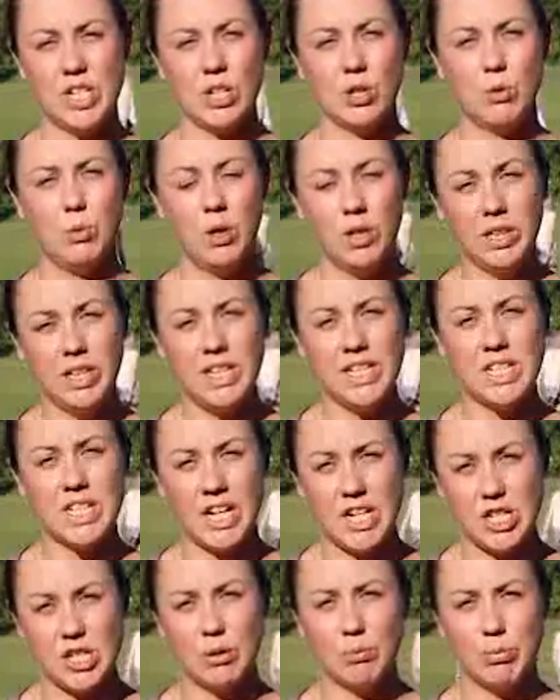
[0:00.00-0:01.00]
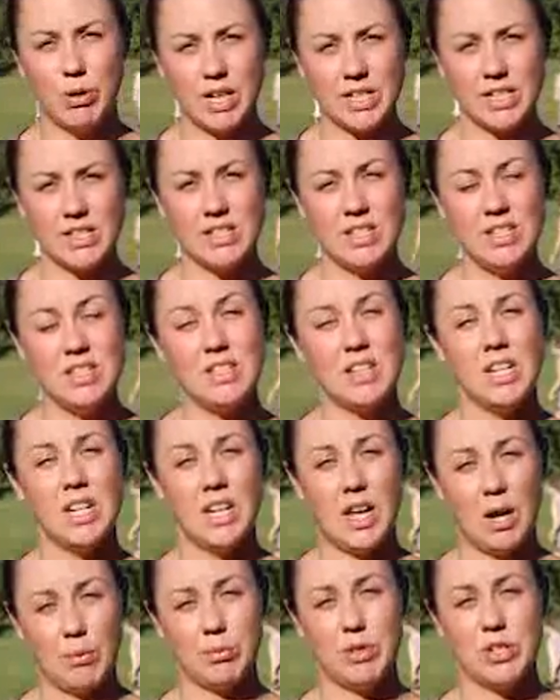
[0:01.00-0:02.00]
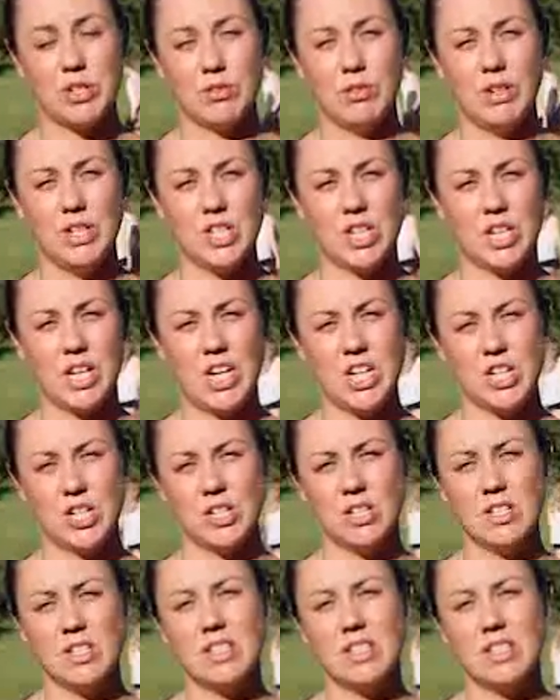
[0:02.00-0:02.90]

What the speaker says: in quality teaching practices in Aboriginal education,